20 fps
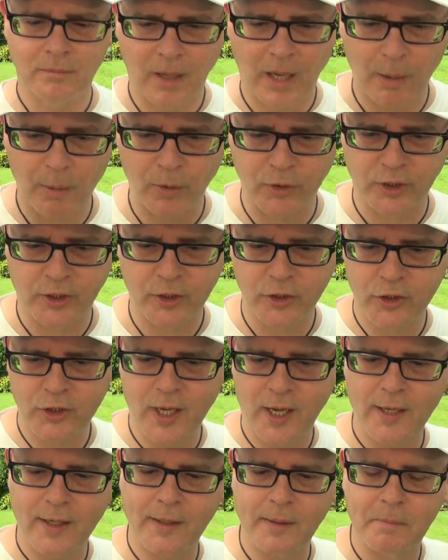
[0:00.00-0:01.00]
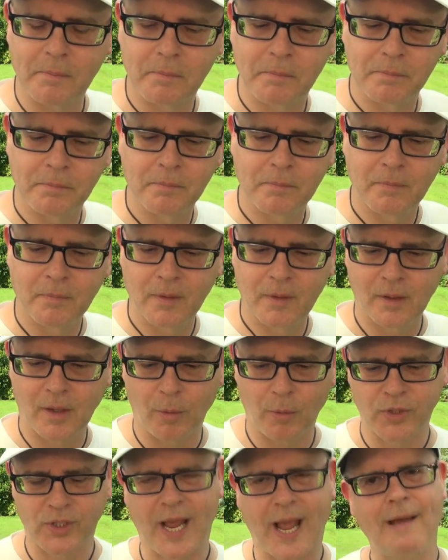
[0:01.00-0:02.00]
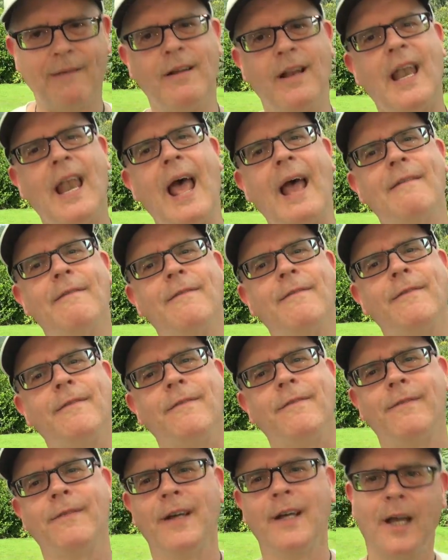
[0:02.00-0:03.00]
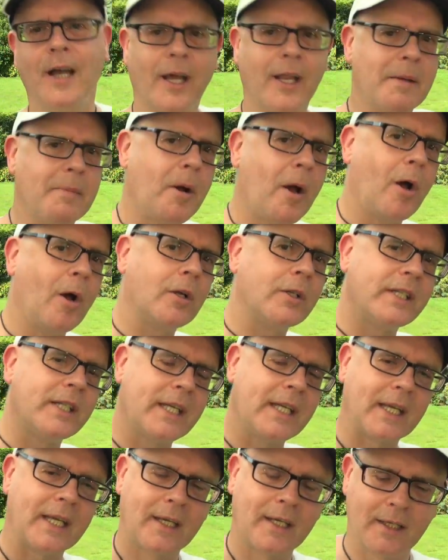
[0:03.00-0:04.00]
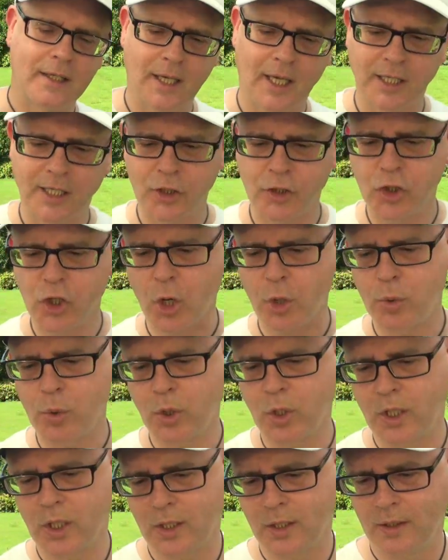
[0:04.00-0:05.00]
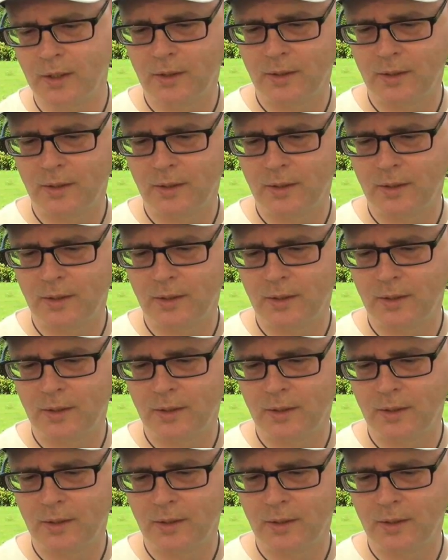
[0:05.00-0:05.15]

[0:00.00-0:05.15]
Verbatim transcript: I want a good time. I want to have a laugh and a party and a joke.